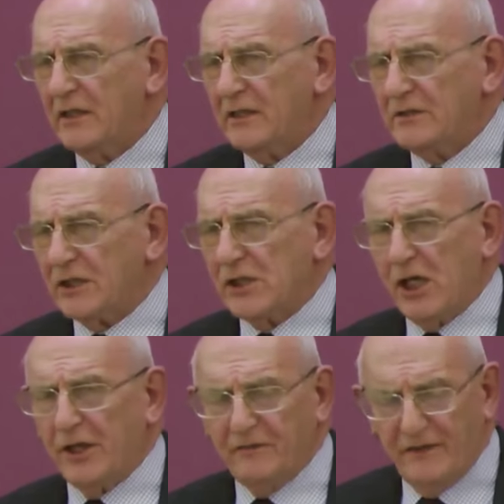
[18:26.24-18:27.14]
the
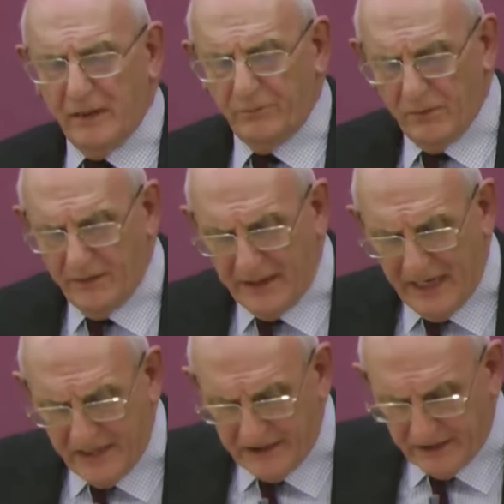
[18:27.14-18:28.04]
God of Abraham and
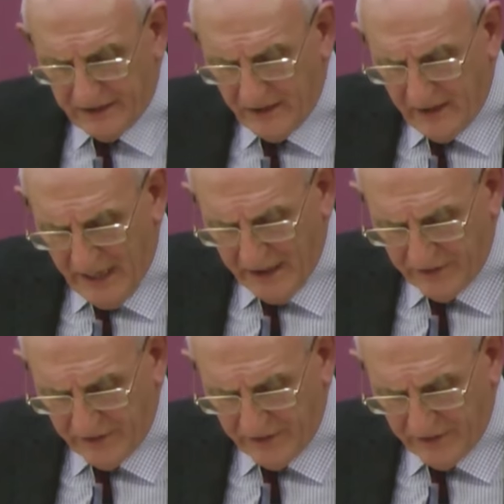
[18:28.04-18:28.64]
Isaac and